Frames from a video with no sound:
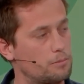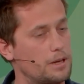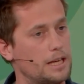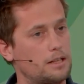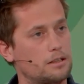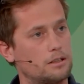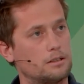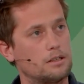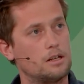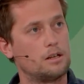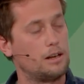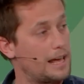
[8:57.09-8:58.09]
to make a
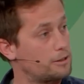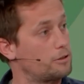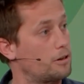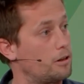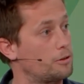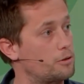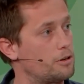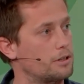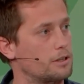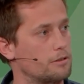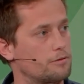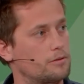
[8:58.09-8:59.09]
leather
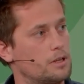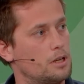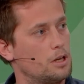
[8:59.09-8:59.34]
alternative.